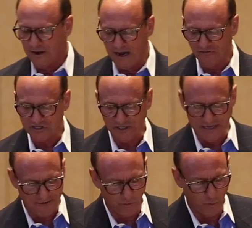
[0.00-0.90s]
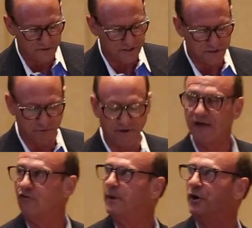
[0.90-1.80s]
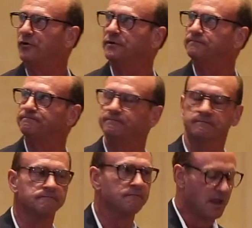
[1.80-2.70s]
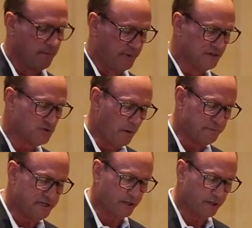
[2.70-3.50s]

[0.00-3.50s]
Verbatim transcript: Now, obviously, everyone was in survival mode. But this one